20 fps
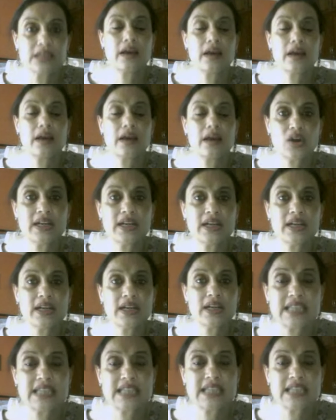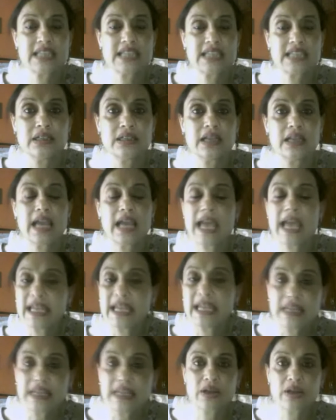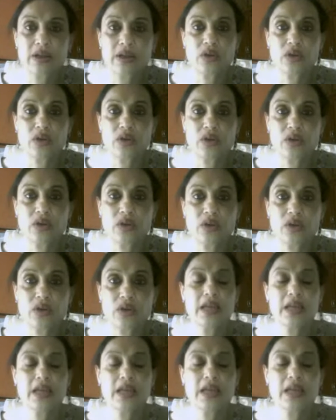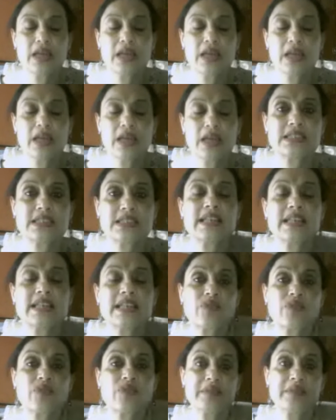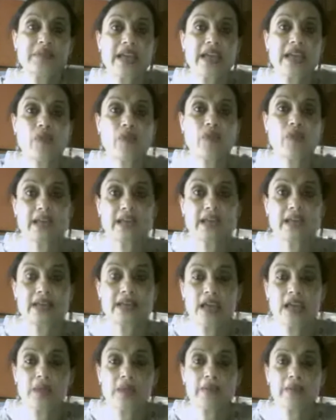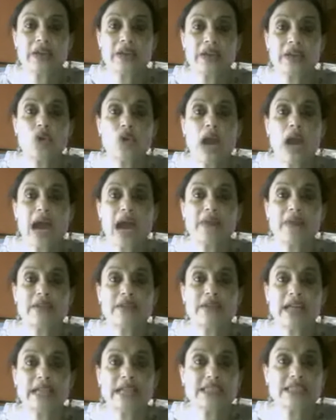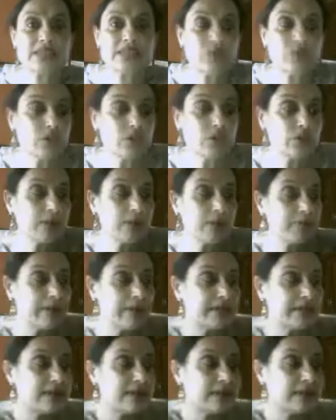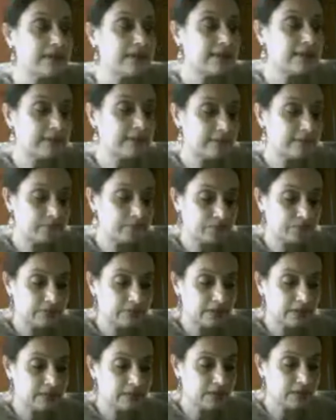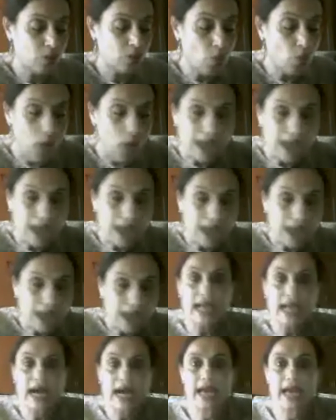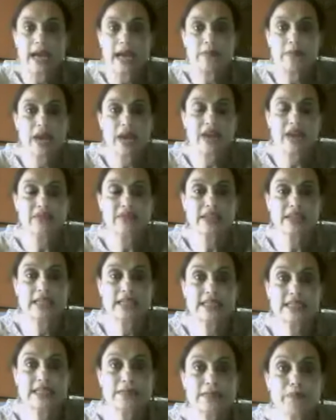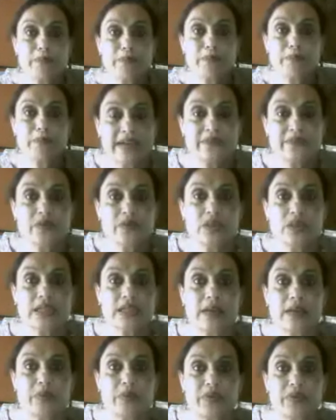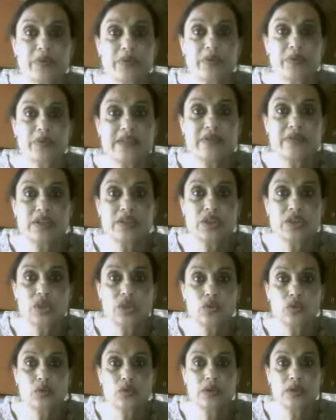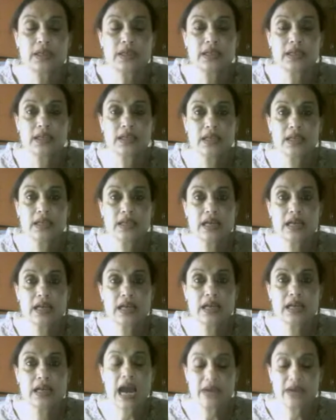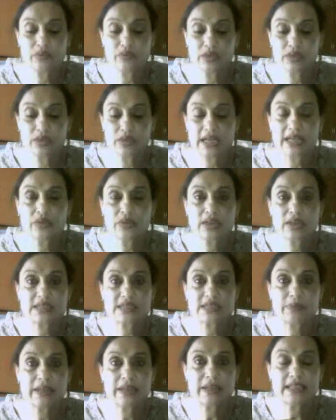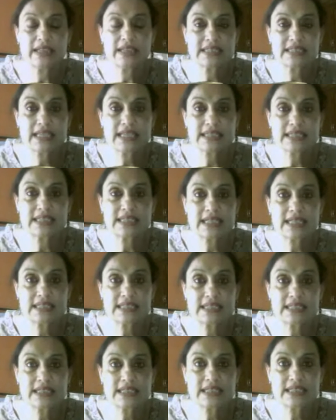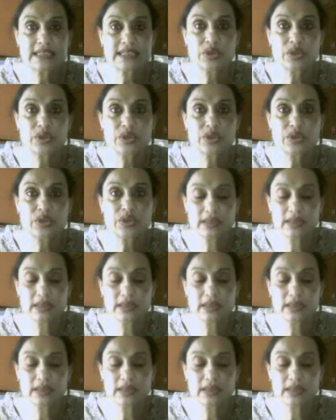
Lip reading: a recorded session, any one of them from yesterday's, from day one. But you haven't. I just want to repeat it. While I am having this mindful cup of tea with you, I would like to explain the six senses to you: